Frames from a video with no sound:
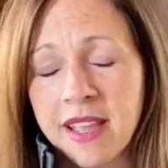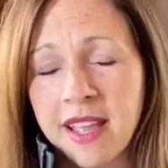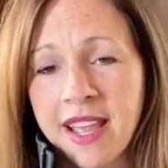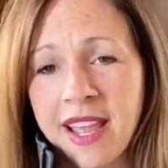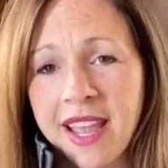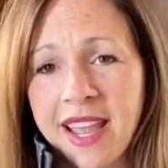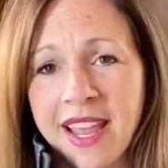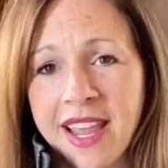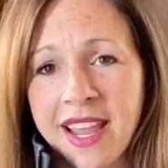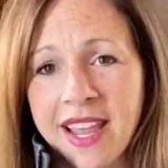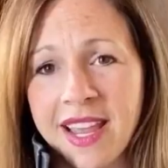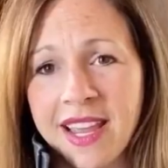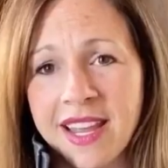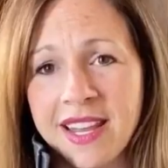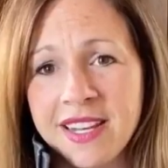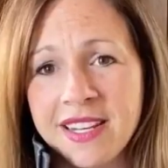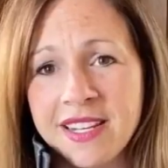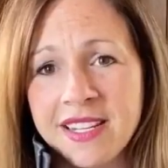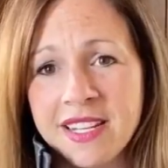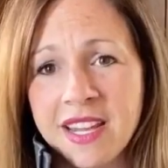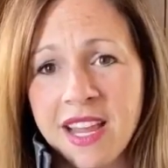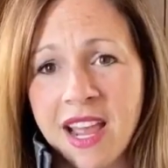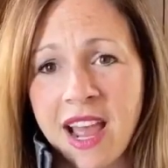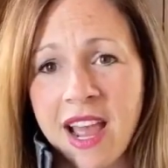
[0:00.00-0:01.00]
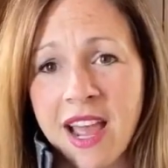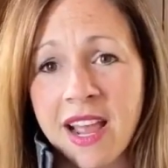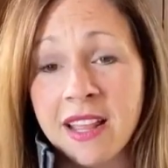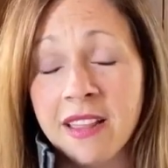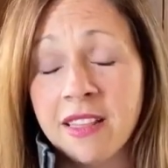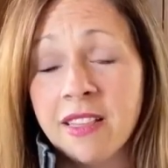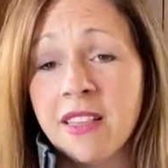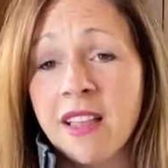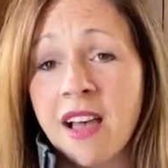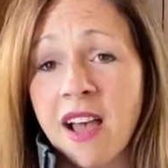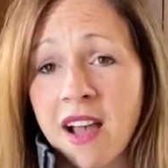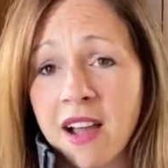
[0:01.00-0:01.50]
And I
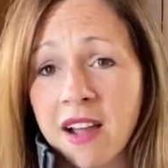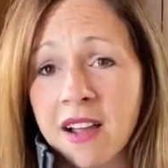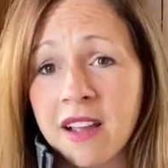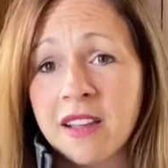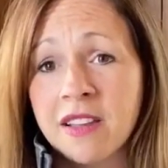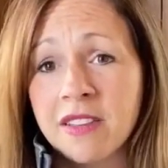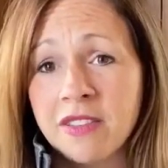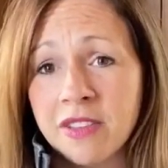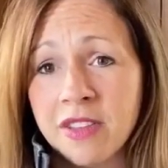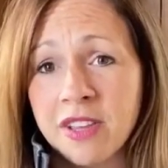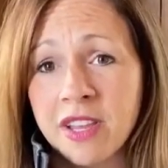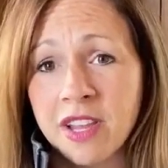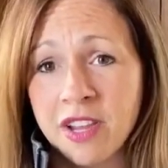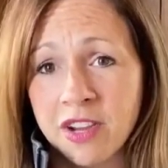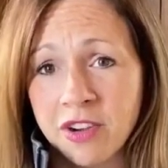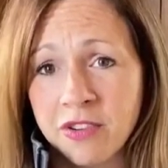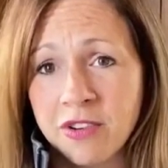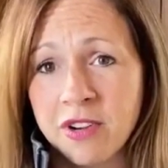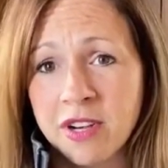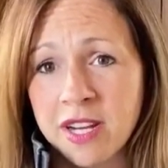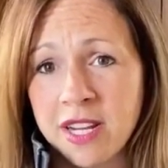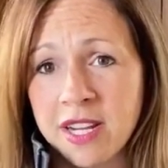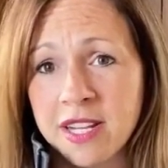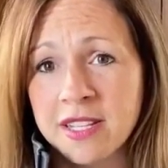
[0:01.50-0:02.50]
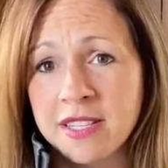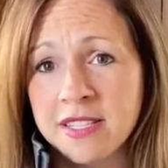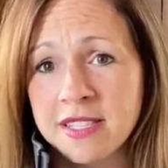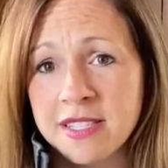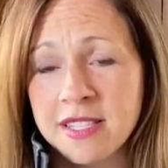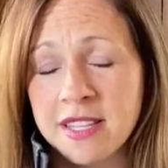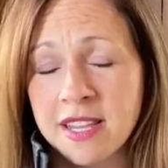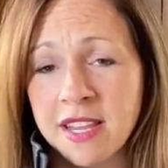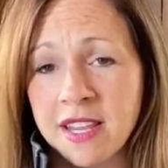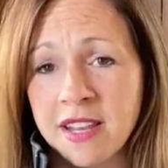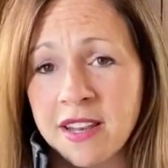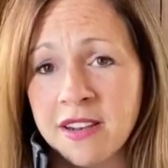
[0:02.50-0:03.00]
lock the
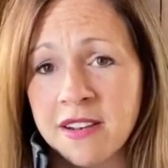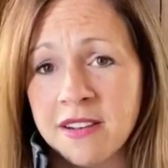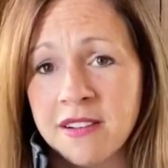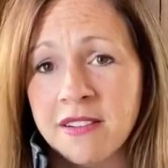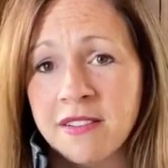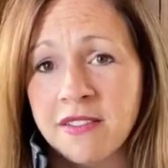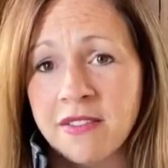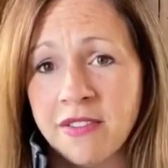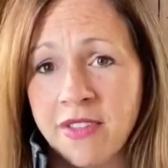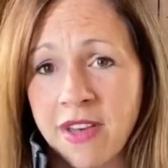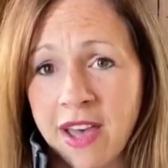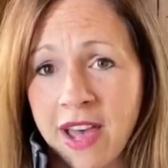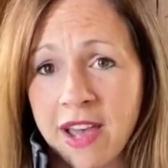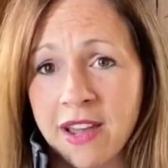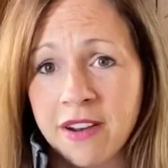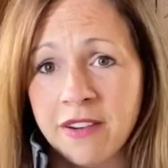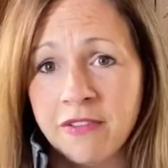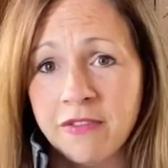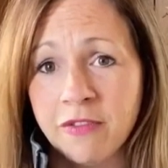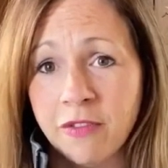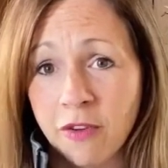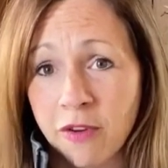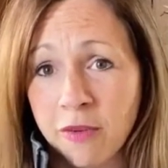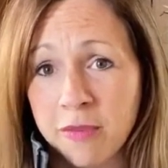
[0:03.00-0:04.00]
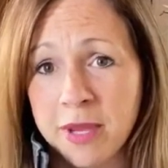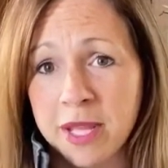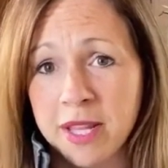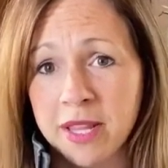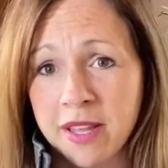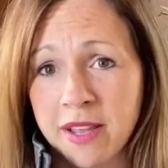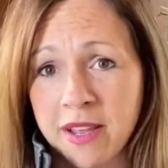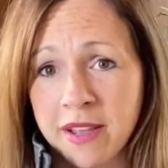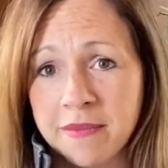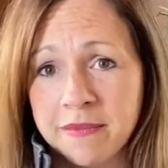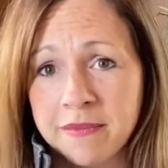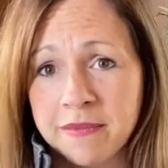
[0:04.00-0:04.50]
ingredients in that
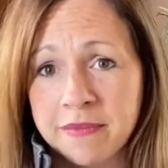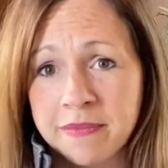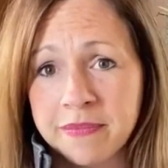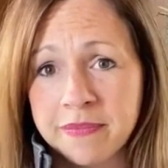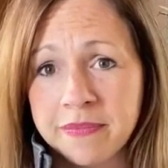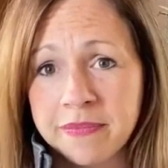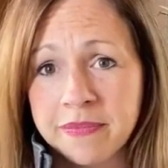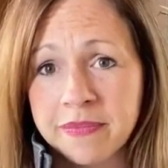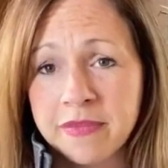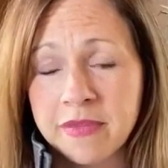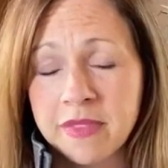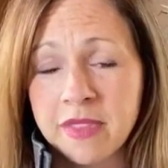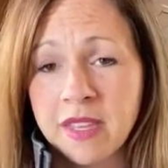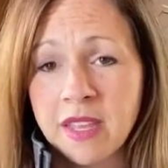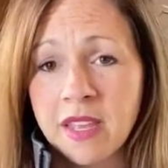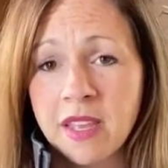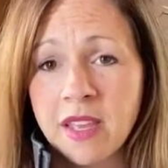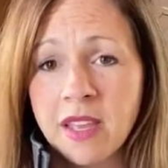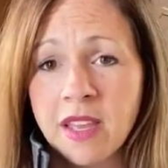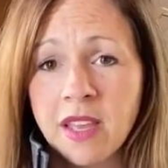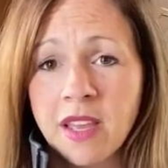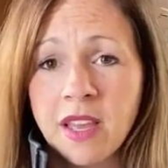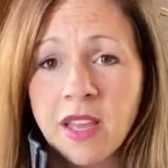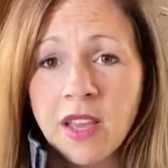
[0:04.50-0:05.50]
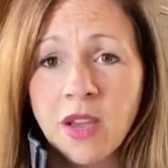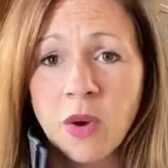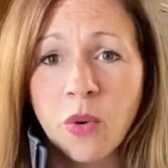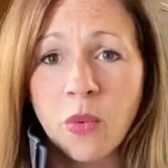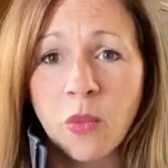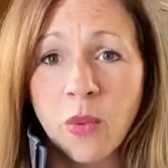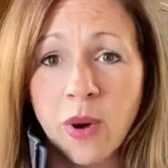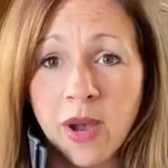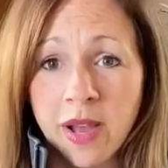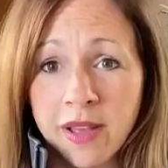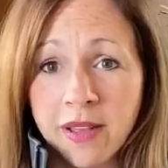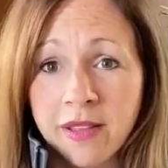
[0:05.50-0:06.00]
formula.
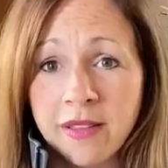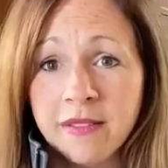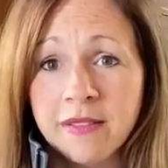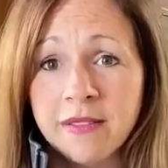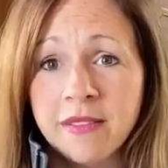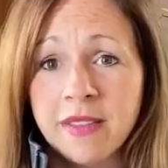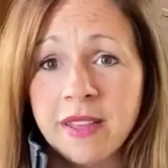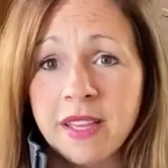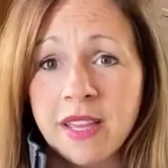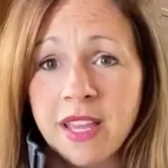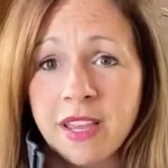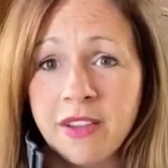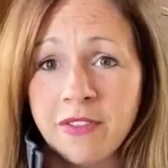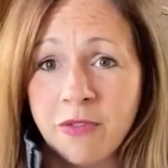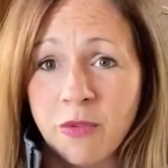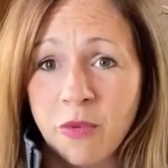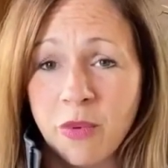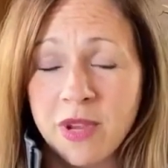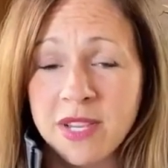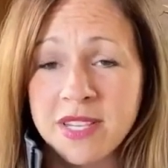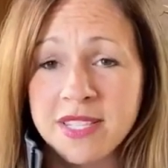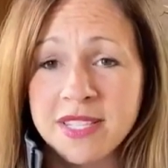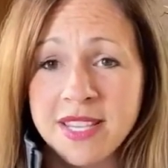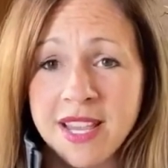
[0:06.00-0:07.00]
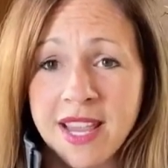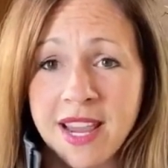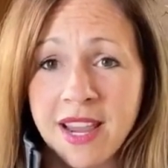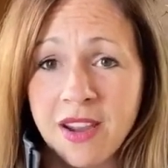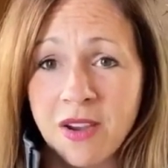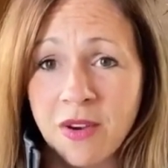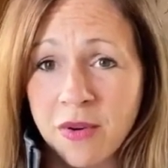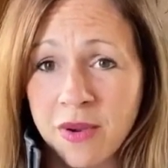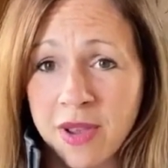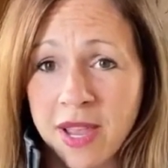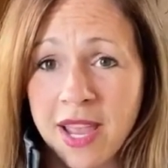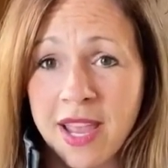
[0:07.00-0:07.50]
Well, if we say,
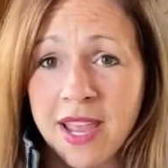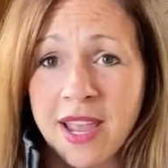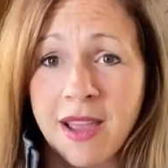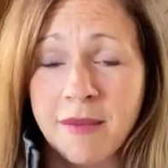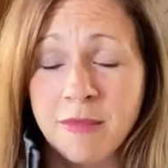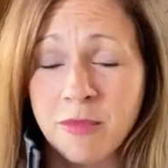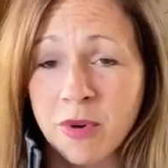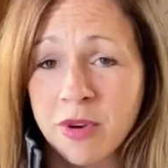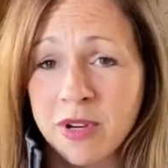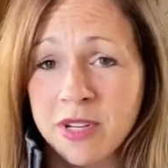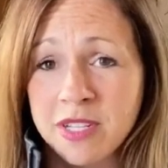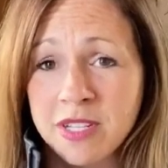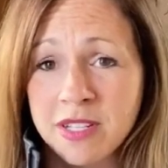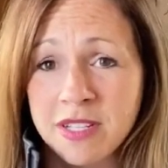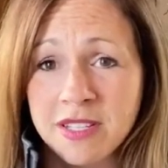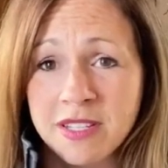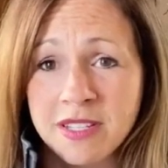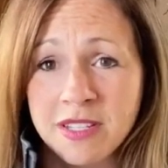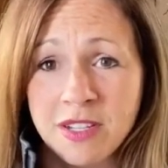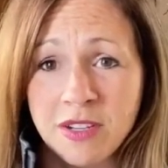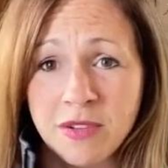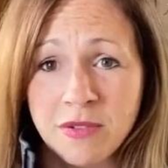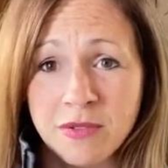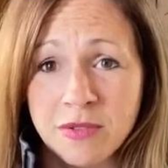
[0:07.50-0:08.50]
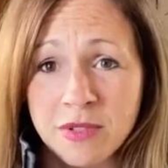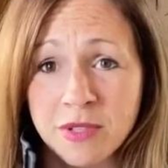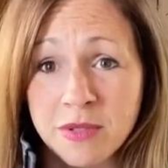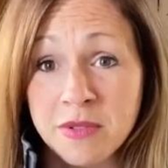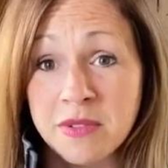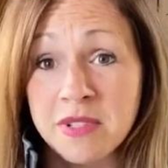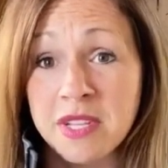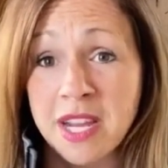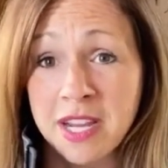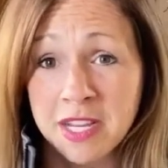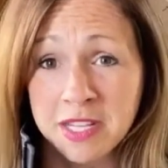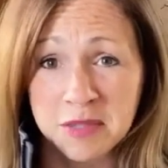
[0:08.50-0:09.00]
okay, I'm going to use
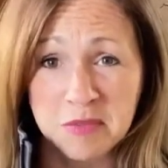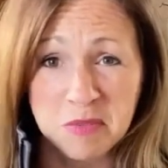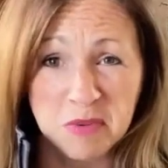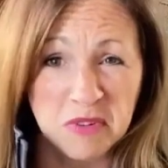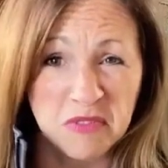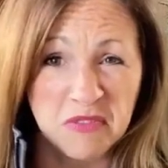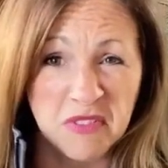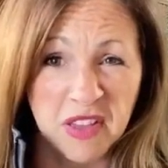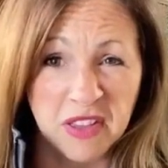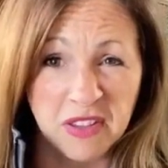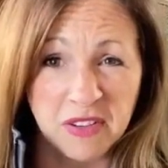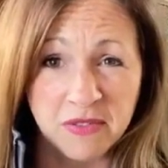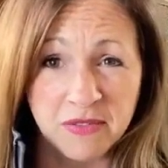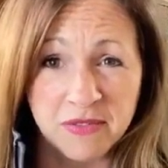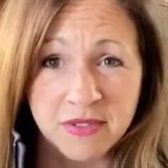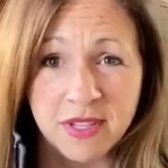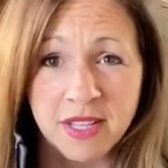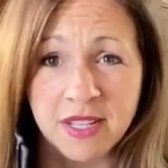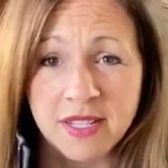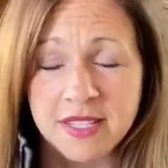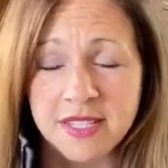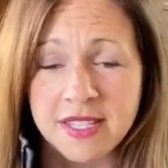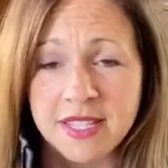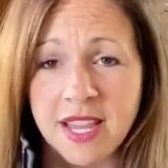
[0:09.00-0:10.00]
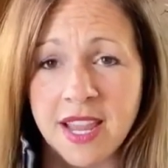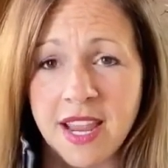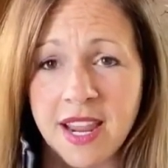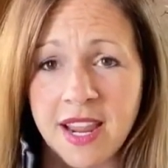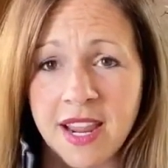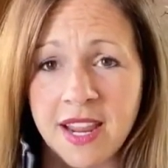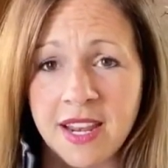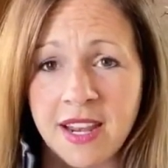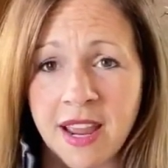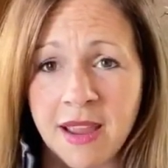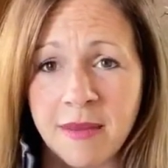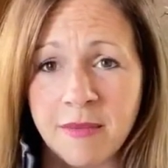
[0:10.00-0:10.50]
textbook values, let's say,
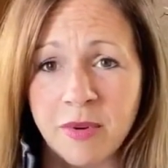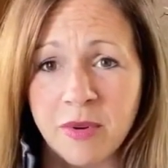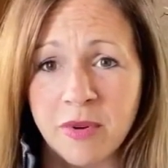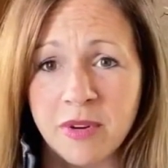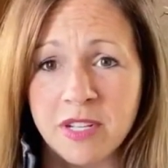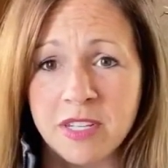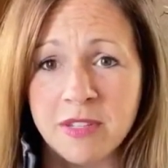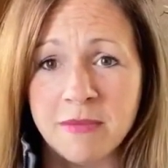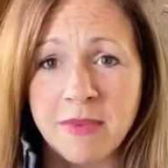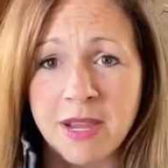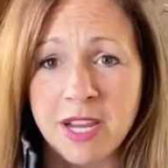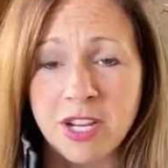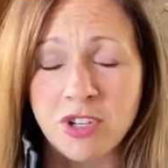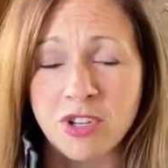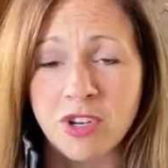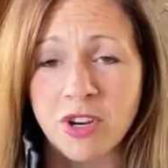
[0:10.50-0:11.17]
and I'm going to make sure